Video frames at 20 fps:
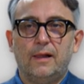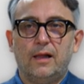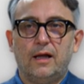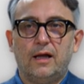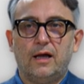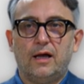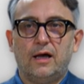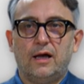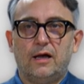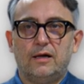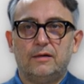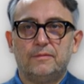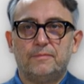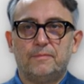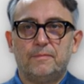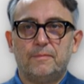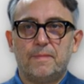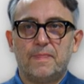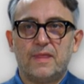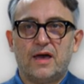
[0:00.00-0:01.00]
uh,
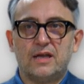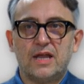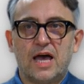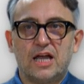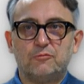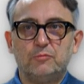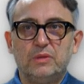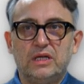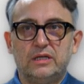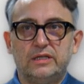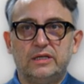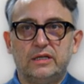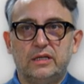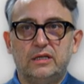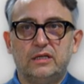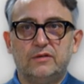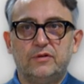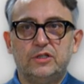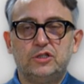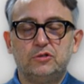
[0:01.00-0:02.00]
are not merely
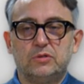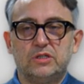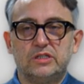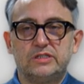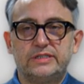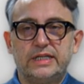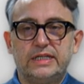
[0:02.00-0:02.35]
individuals.